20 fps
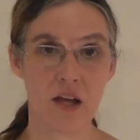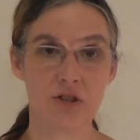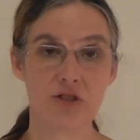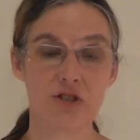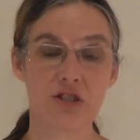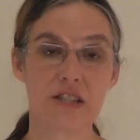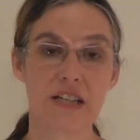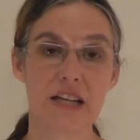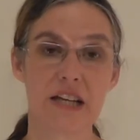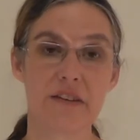
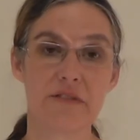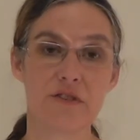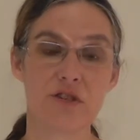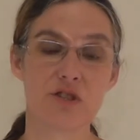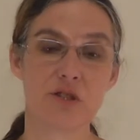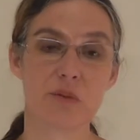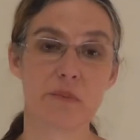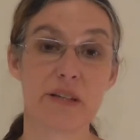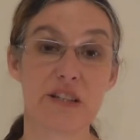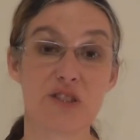Just to give you
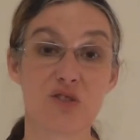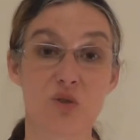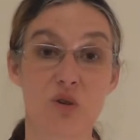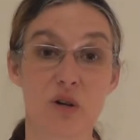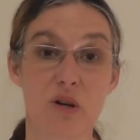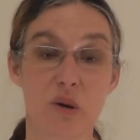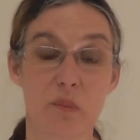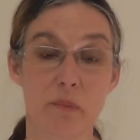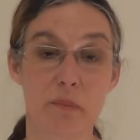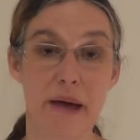some
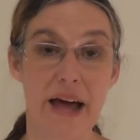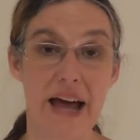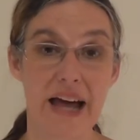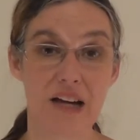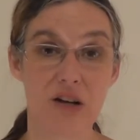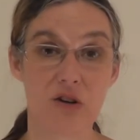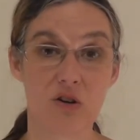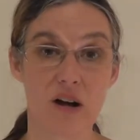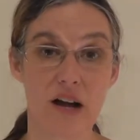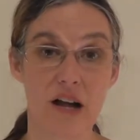historical
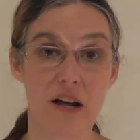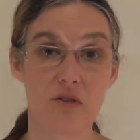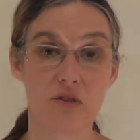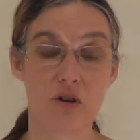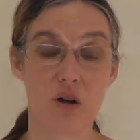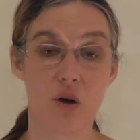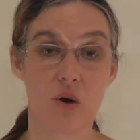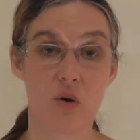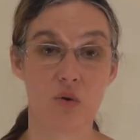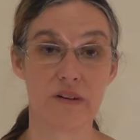
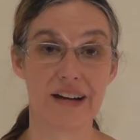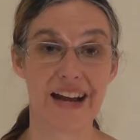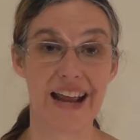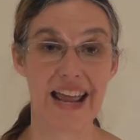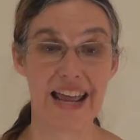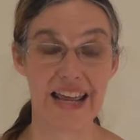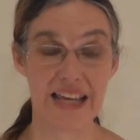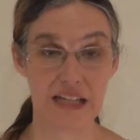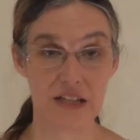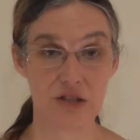background on
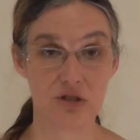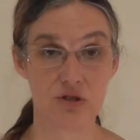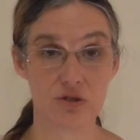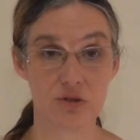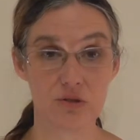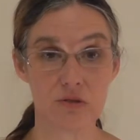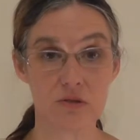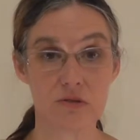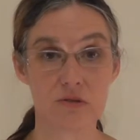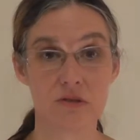
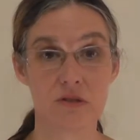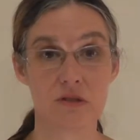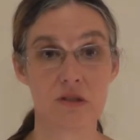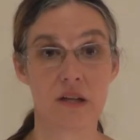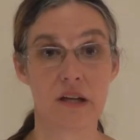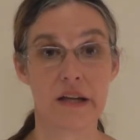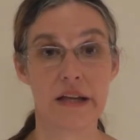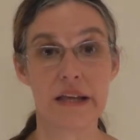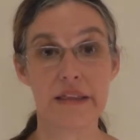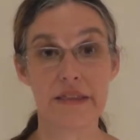angels,
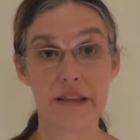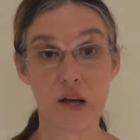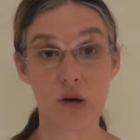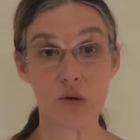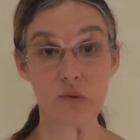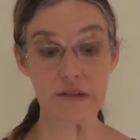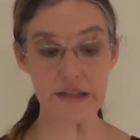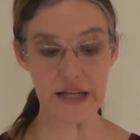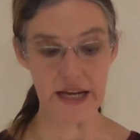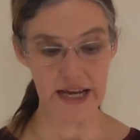in the
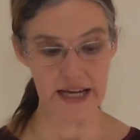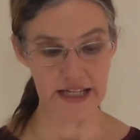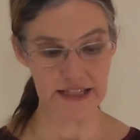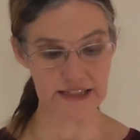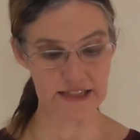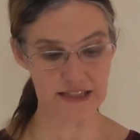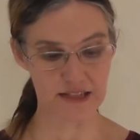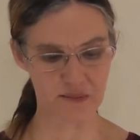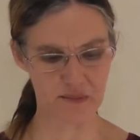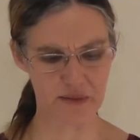Old
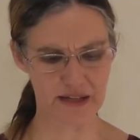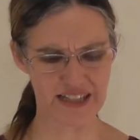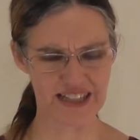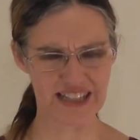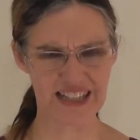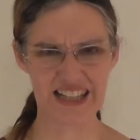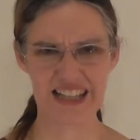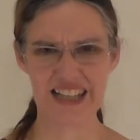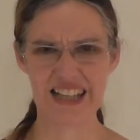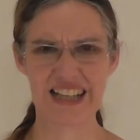
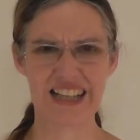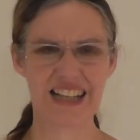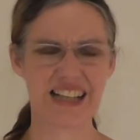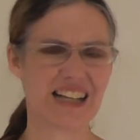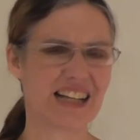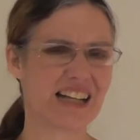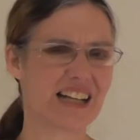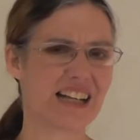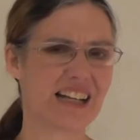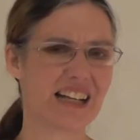Testament,
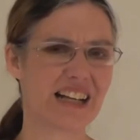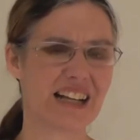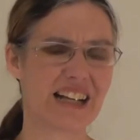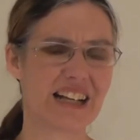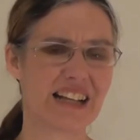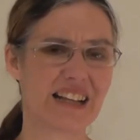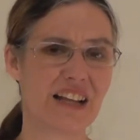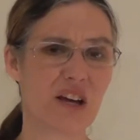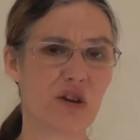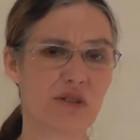uh,
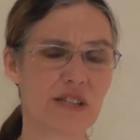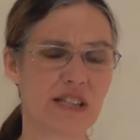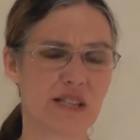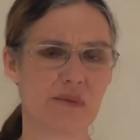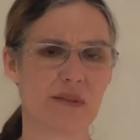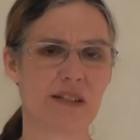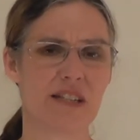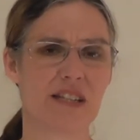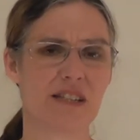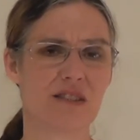the Old
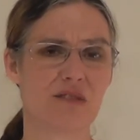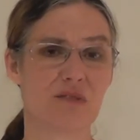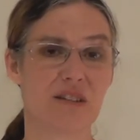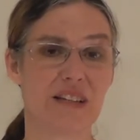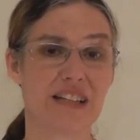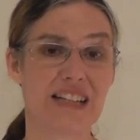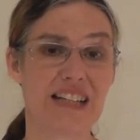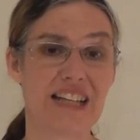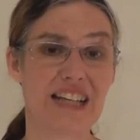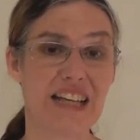Testament doesn't
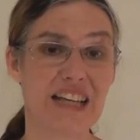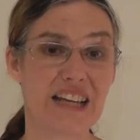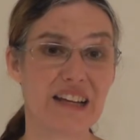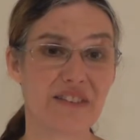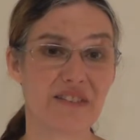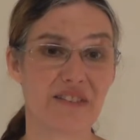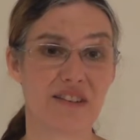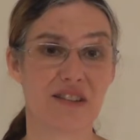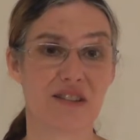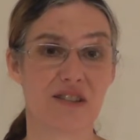really
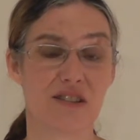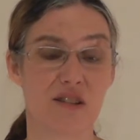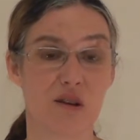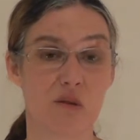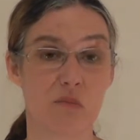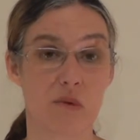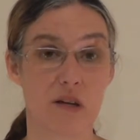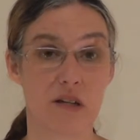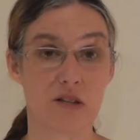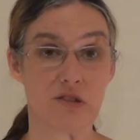give us
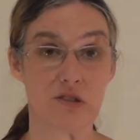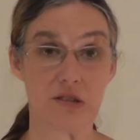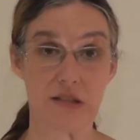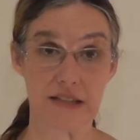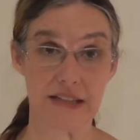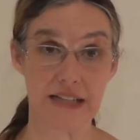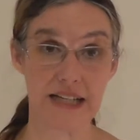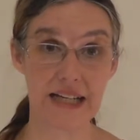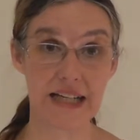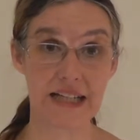so much
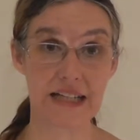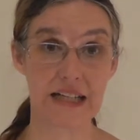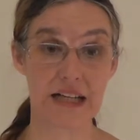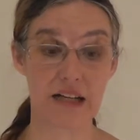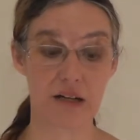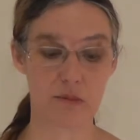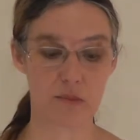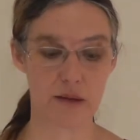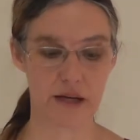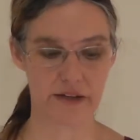
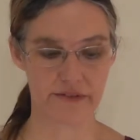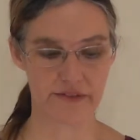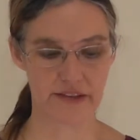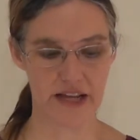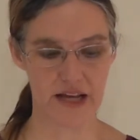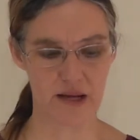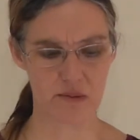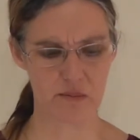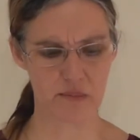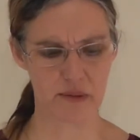detail about
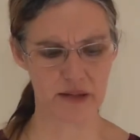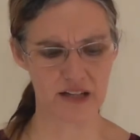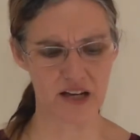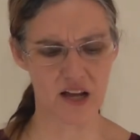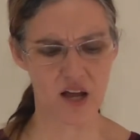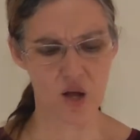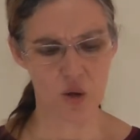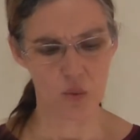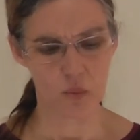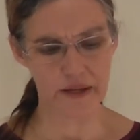them, but
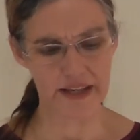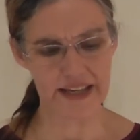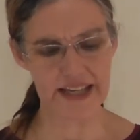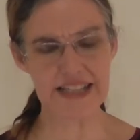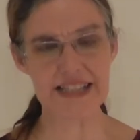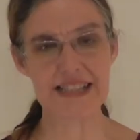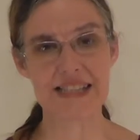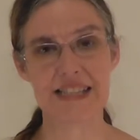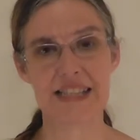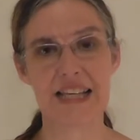we
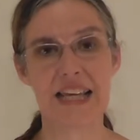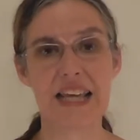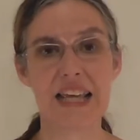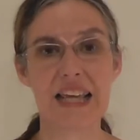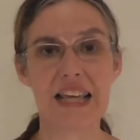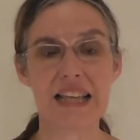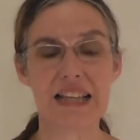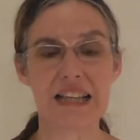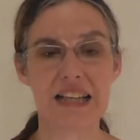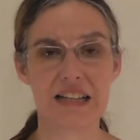can
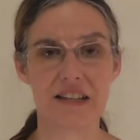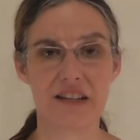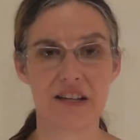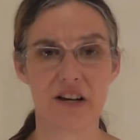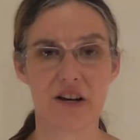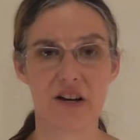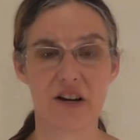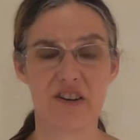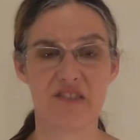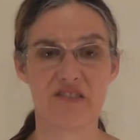see that
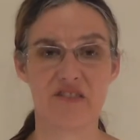they're